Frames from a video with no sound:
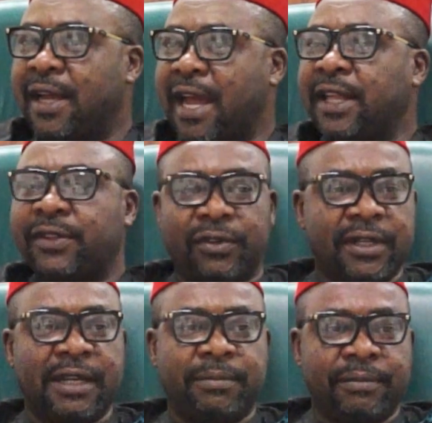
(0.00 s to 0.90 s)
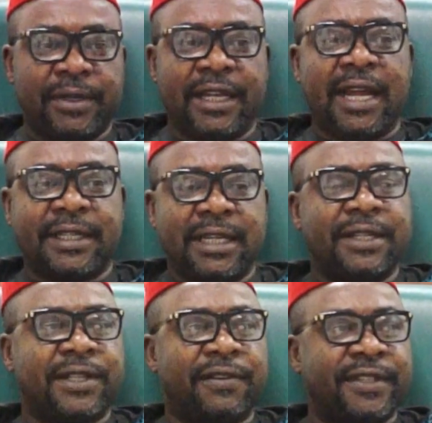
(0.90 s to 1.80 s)
I told them the
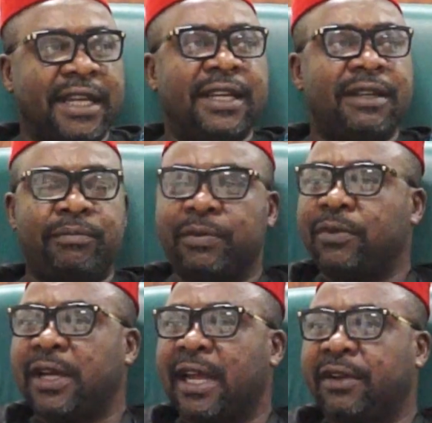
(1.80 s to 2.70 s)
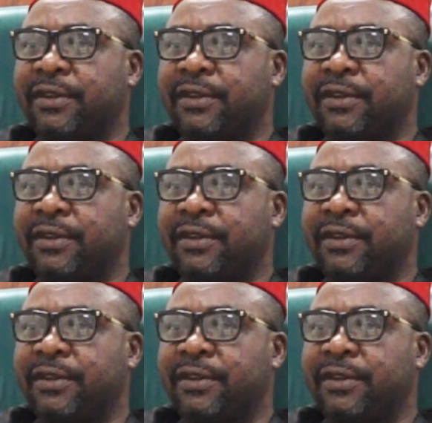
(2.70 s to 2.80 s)
essence of sending people like